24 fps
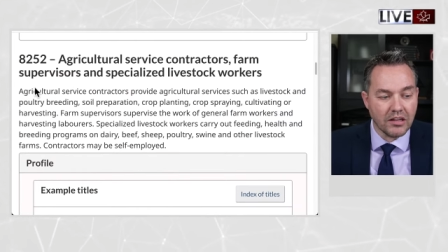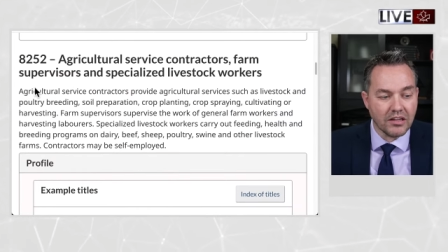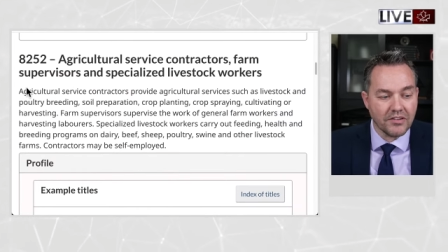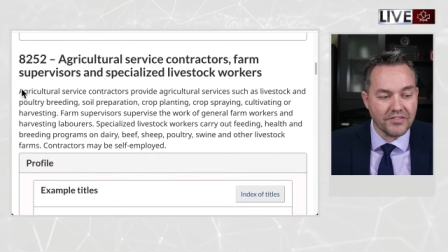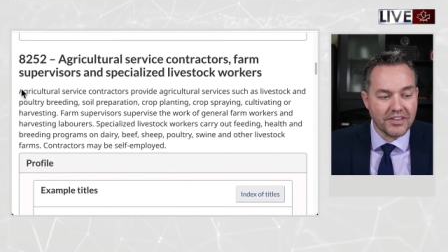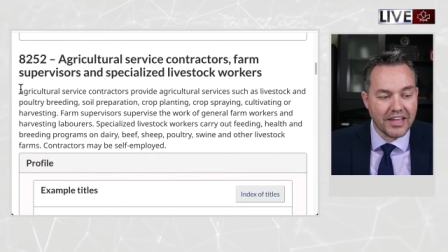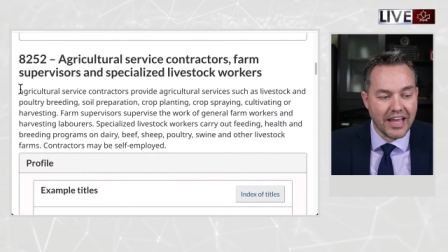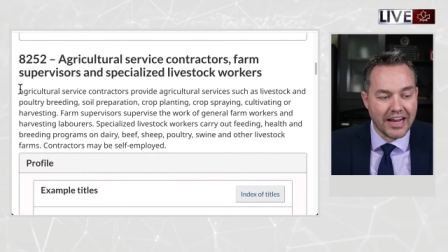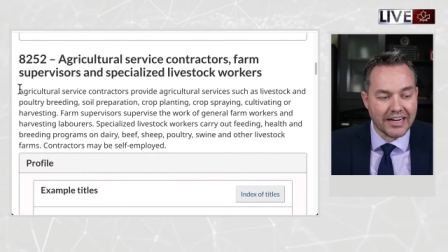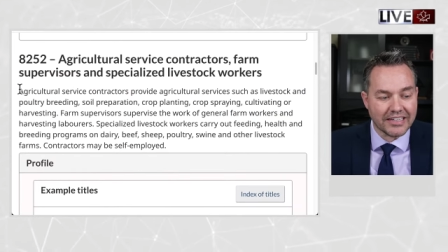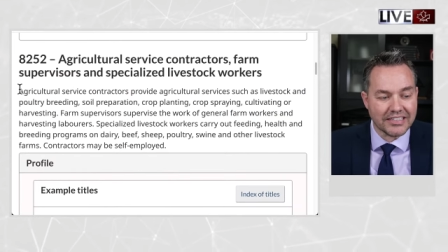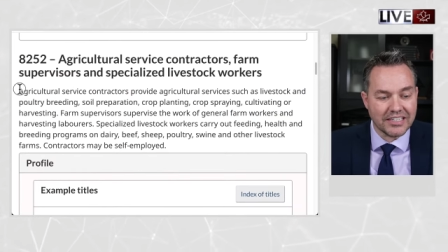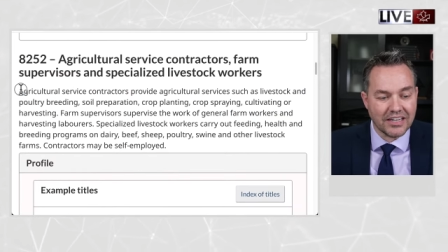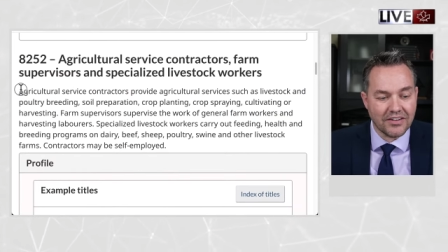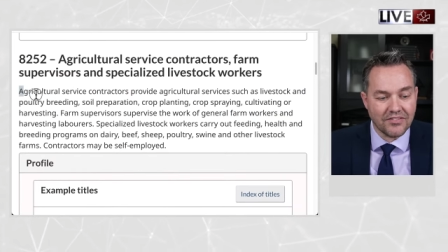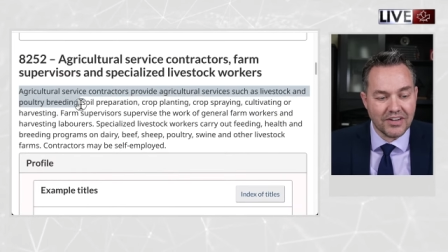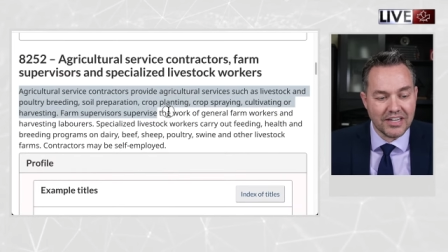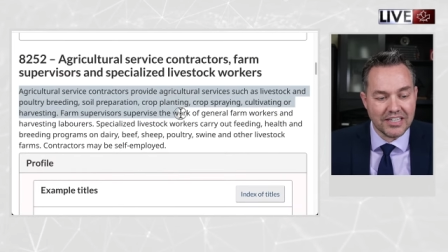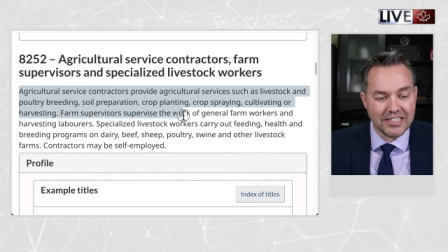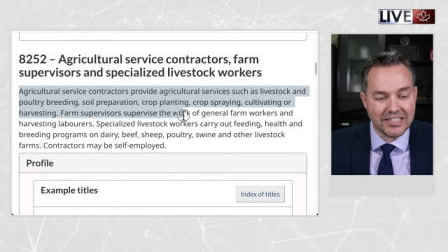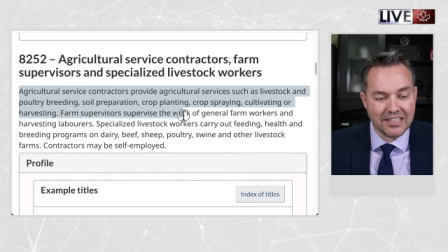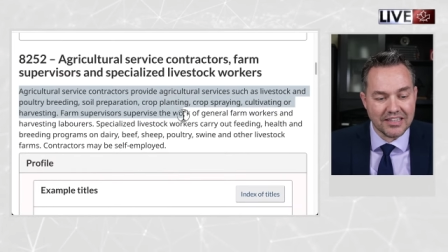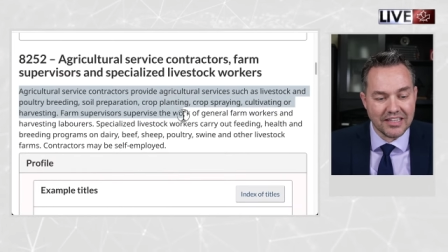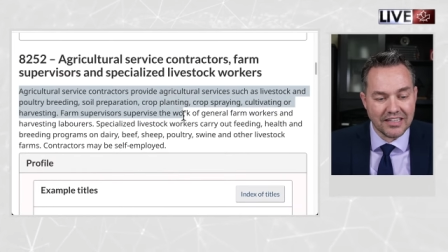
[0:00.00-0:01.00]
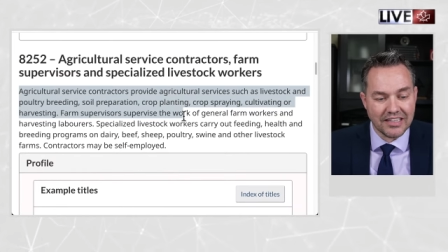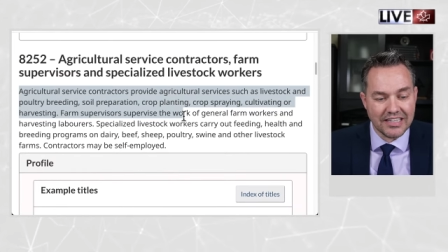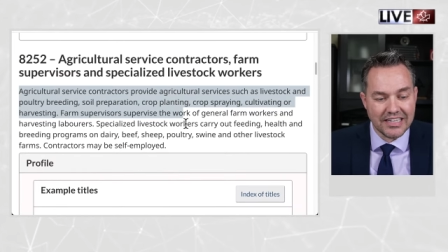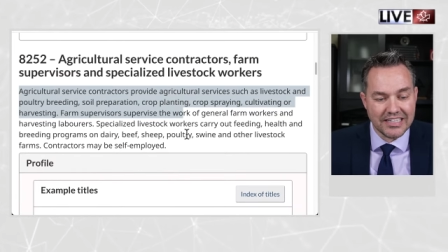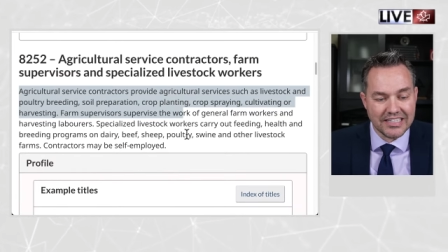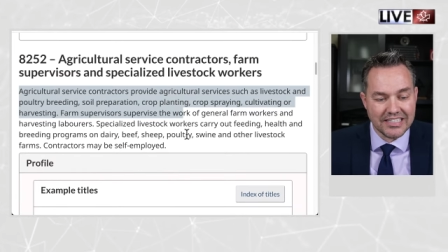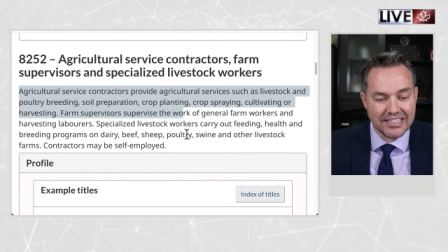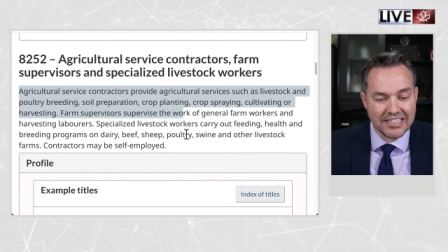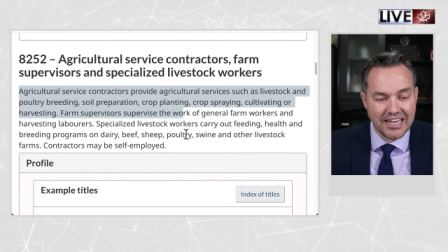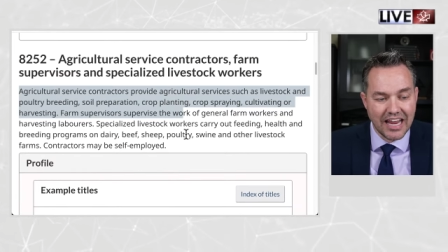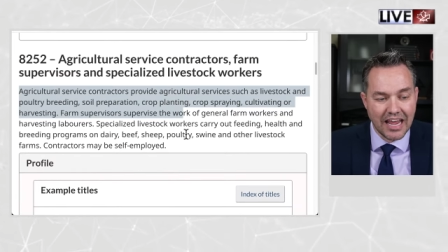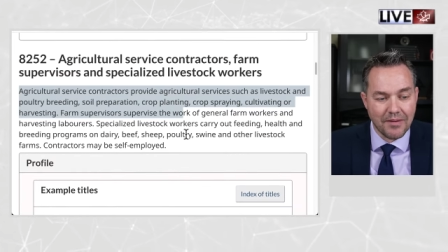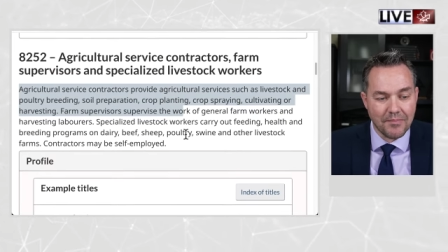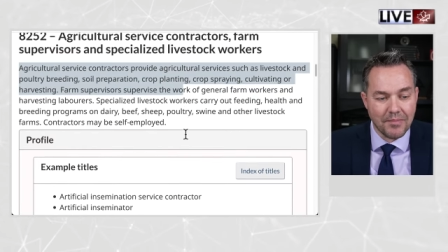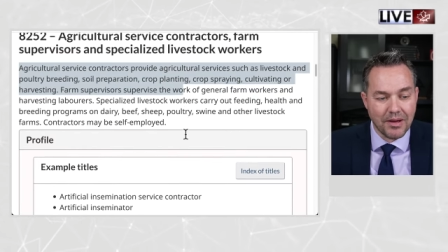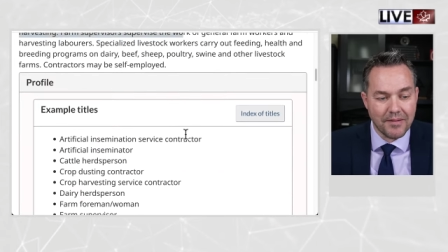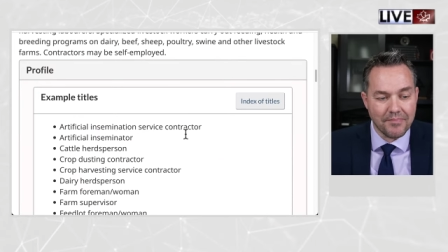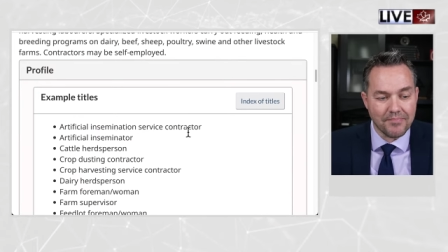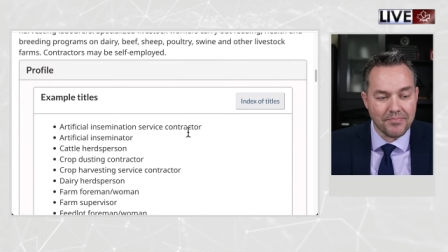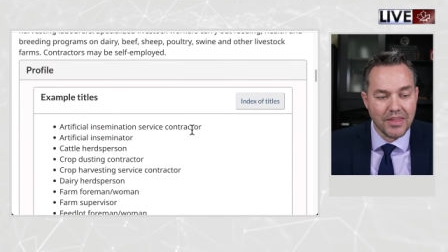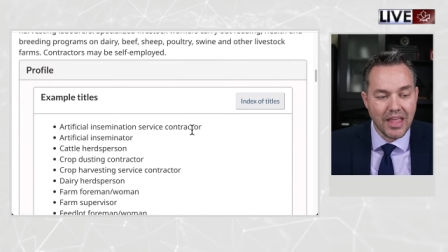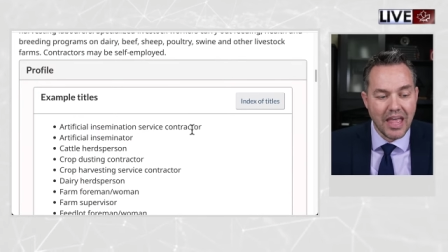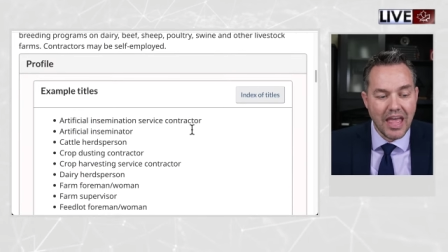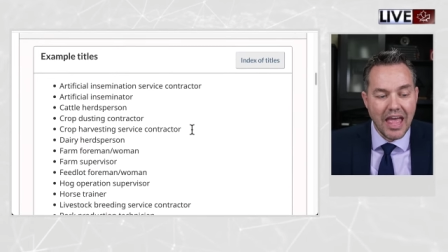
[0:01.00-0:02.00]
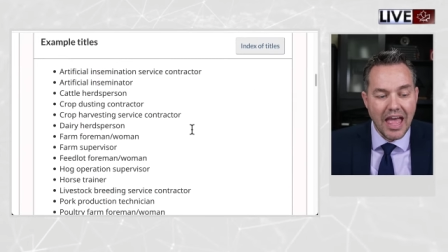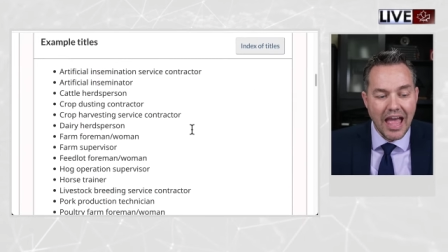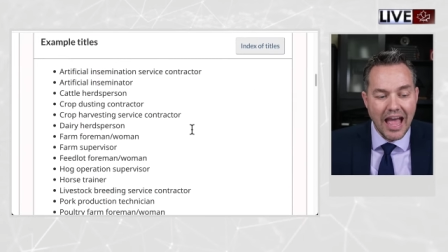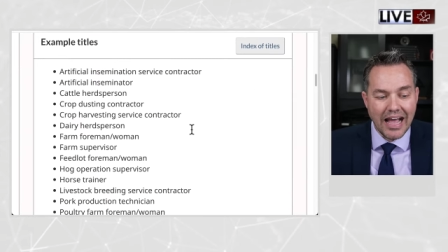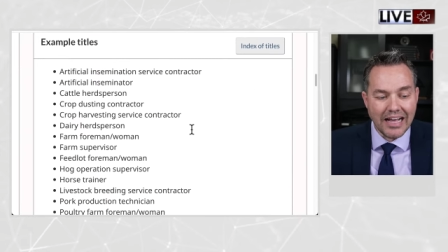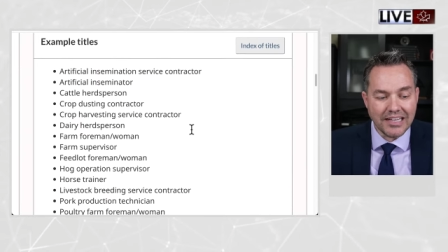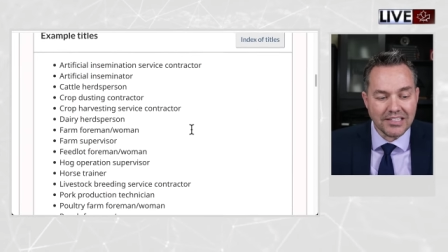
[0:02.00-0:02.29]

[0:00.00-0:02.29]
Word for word: all of the activities in the lead statement,